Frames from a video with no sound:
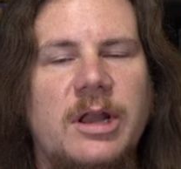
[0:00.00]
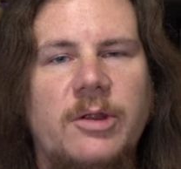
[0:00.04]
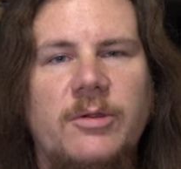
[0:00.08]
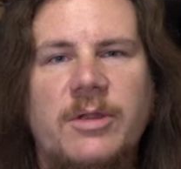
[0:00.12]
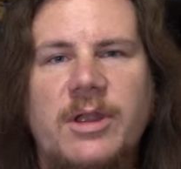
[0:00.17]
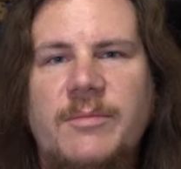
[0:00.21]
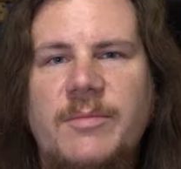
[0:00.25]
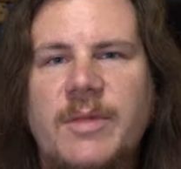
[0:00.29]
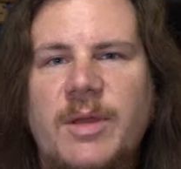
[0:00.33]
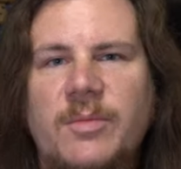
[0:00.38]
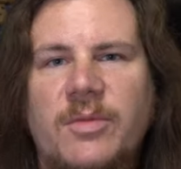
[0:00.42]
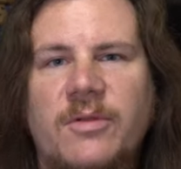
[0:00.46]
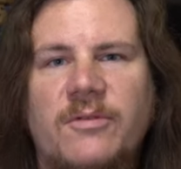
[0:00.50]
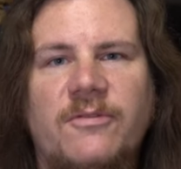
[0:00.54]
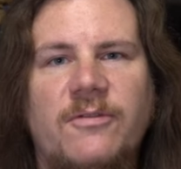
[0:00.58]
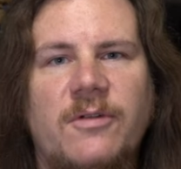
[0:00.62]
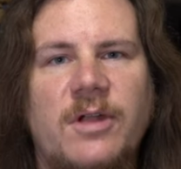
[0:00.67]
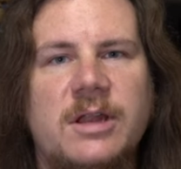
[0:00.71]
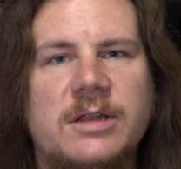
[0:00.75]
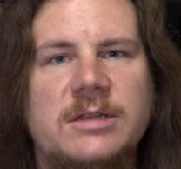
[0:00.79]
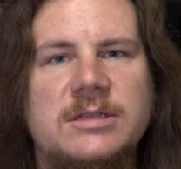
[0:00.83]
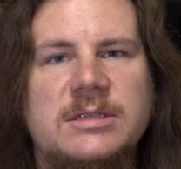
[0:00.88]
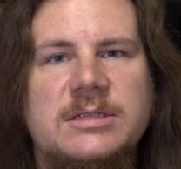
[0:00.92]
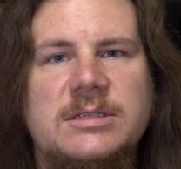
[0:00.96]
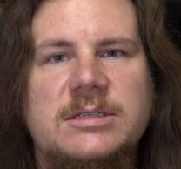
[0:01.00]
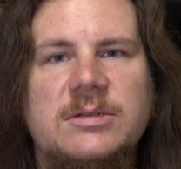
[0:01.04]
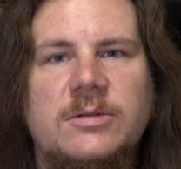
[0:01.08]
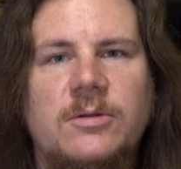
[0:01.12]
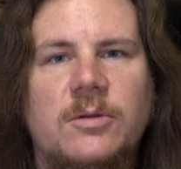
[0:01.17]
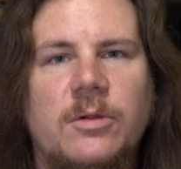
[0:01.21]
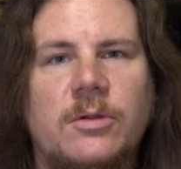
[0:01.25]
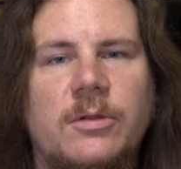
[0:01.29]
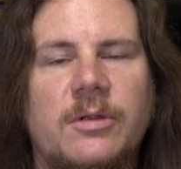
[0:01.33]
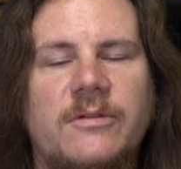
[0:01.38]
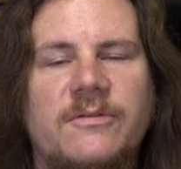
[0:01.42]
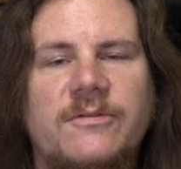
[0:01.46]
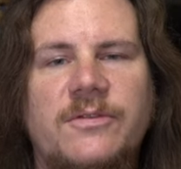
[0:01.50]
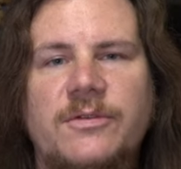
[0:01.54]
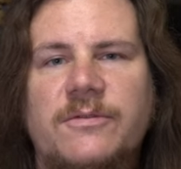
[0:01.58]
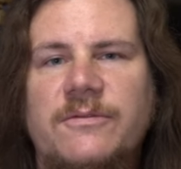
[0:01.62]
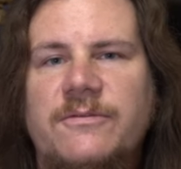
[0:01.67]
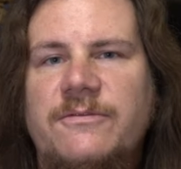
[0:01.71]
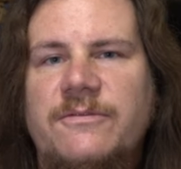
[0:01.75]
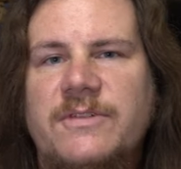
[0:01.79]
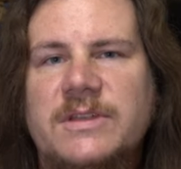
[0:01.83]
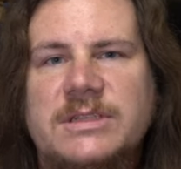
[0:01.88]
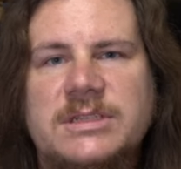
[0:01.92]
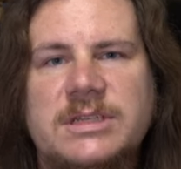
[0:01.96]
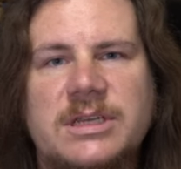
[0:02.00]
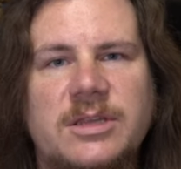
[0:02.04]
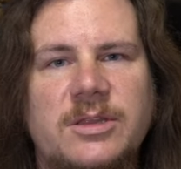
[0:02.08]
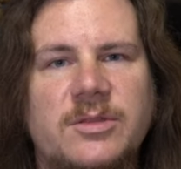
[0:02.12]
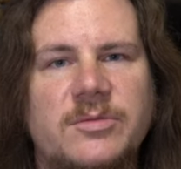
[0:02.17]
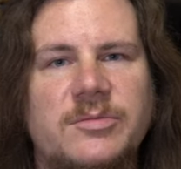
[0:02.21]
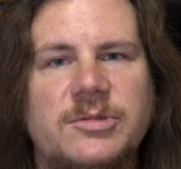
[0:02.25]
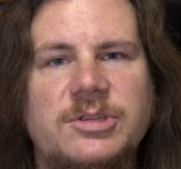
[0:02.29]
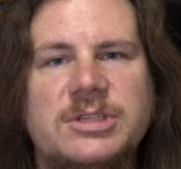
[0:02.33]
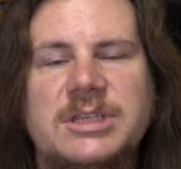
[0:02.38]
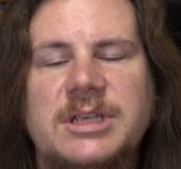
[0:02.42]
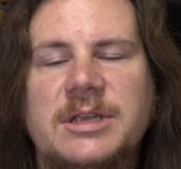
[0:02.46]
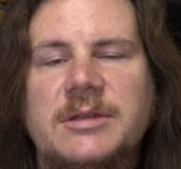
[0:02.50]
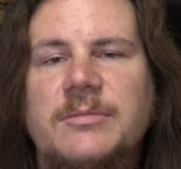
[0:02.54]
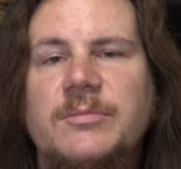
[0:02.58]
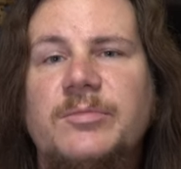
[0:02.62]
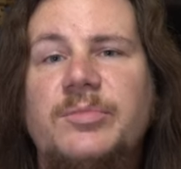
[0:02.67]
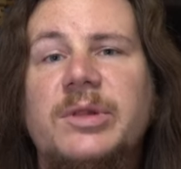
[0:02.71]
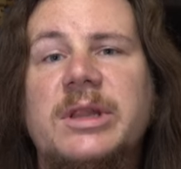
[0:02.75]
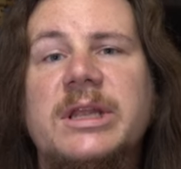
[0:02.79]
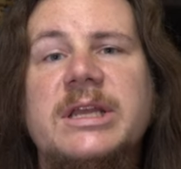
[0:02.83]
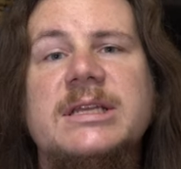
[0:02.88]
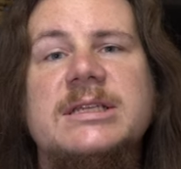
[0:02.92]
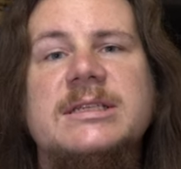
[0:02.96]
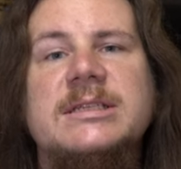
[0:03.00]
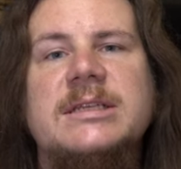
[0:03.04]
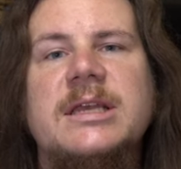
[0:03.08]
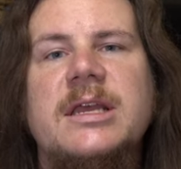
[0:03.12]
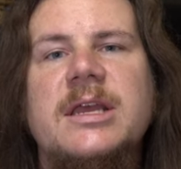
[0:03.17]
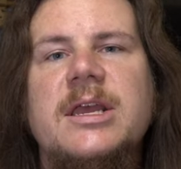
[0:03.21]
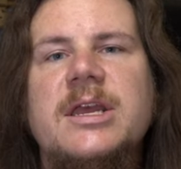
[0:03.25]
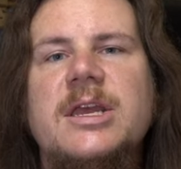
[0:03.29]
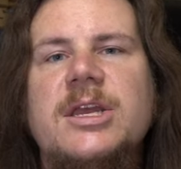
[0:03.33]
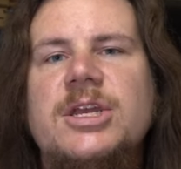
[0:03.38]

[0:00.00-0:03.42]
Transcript: NRA member friends, or if you've visited the museum, please